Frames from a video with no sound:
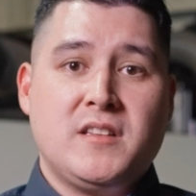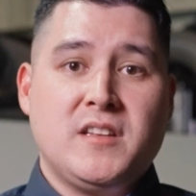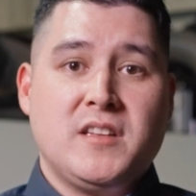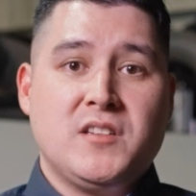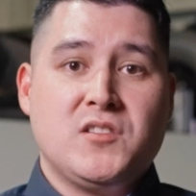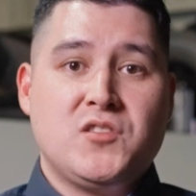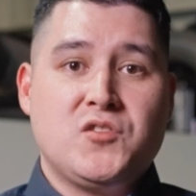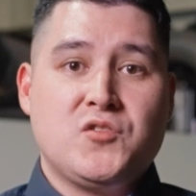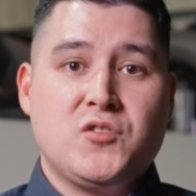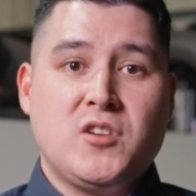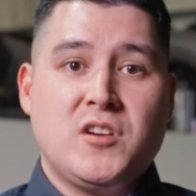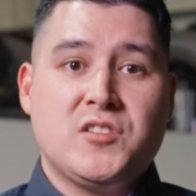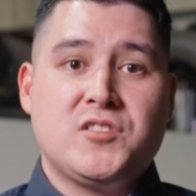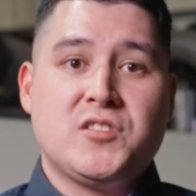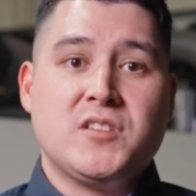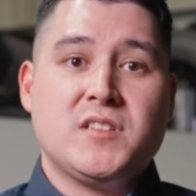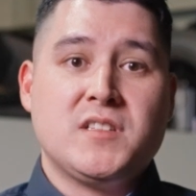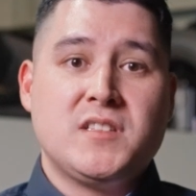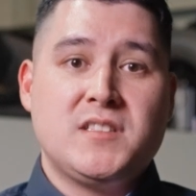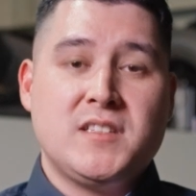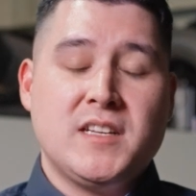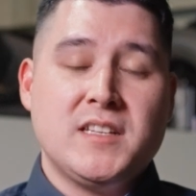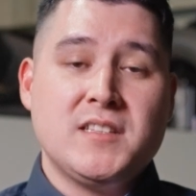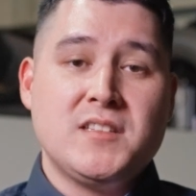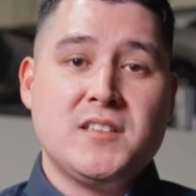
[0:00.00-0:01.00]
the
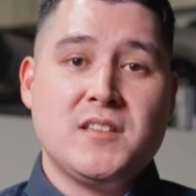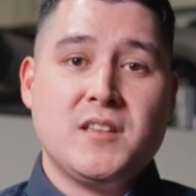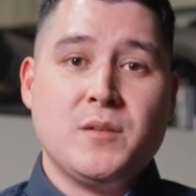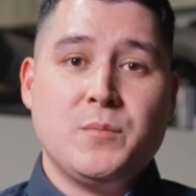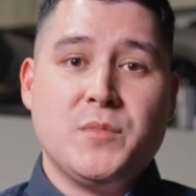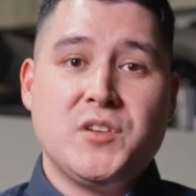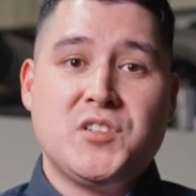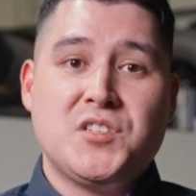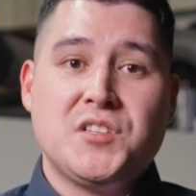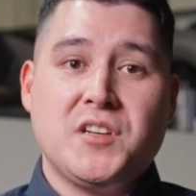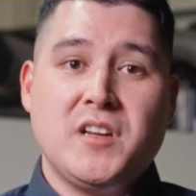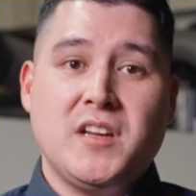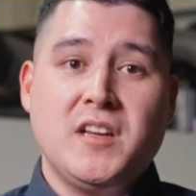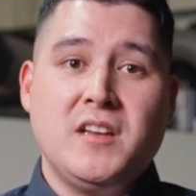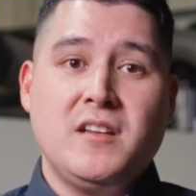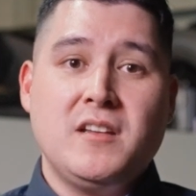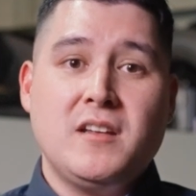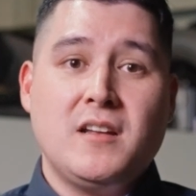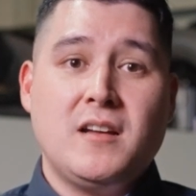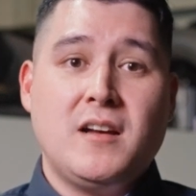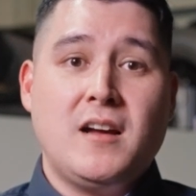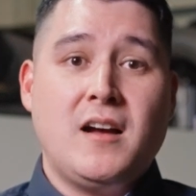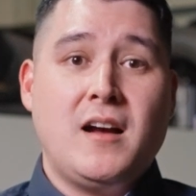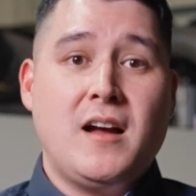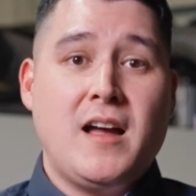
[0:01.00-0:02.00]
instructions sent to the machine
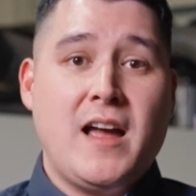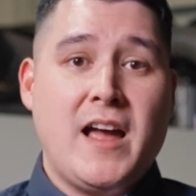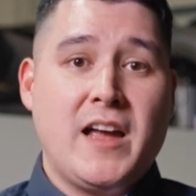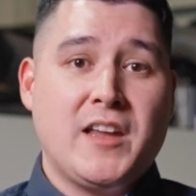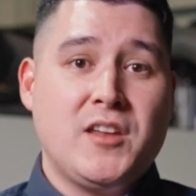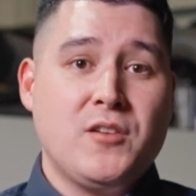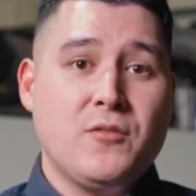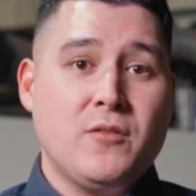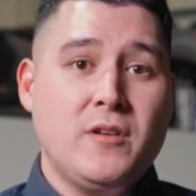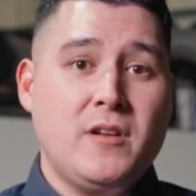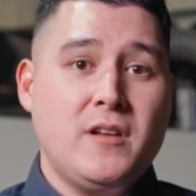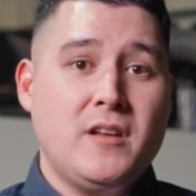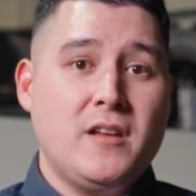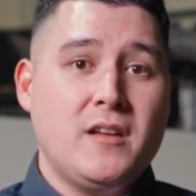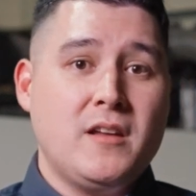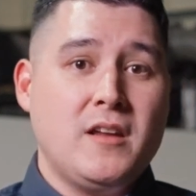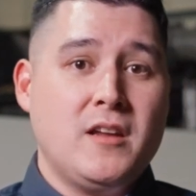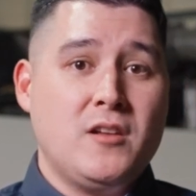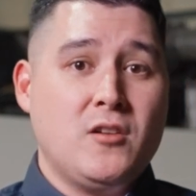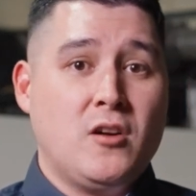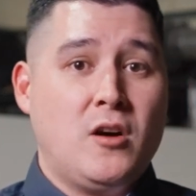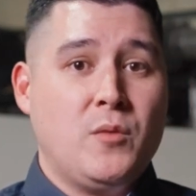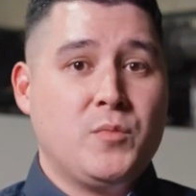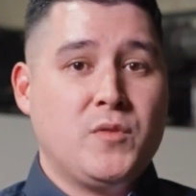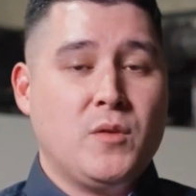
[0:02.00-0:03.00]
are accurate
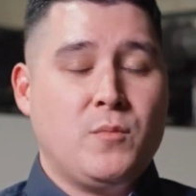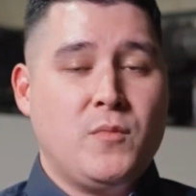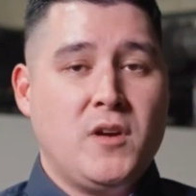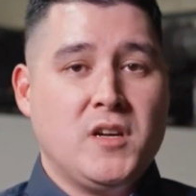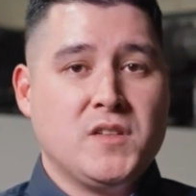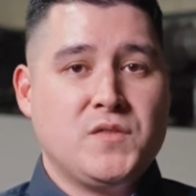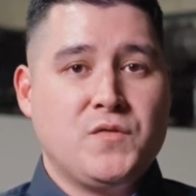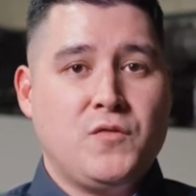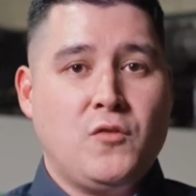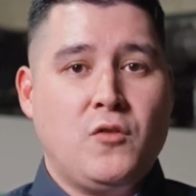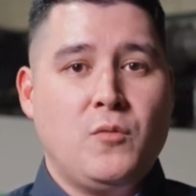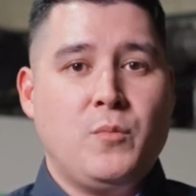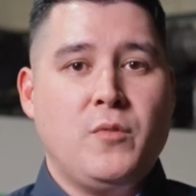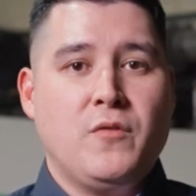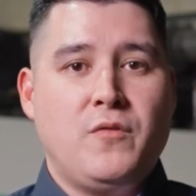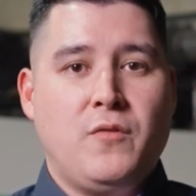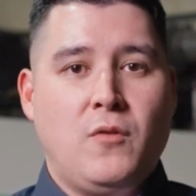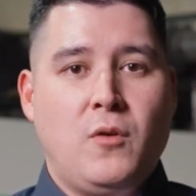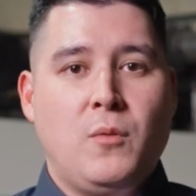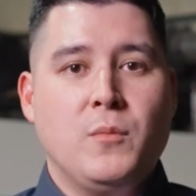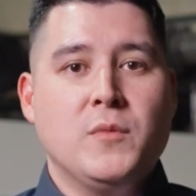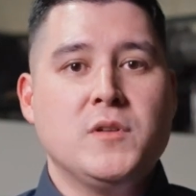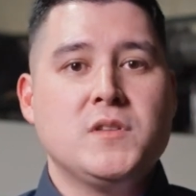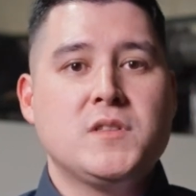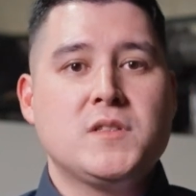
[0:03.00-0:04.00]
and optimized for
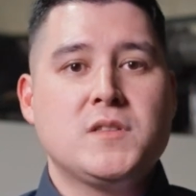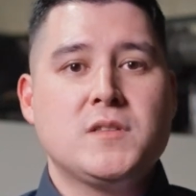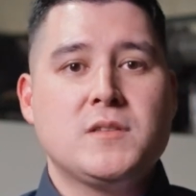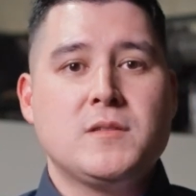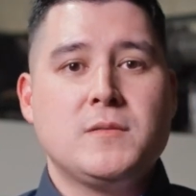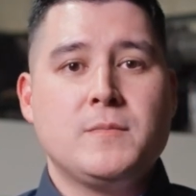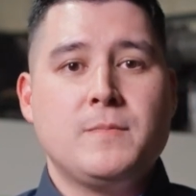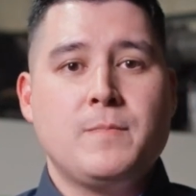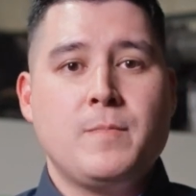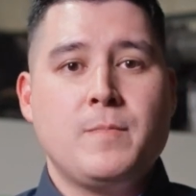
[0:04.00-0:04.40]
performance.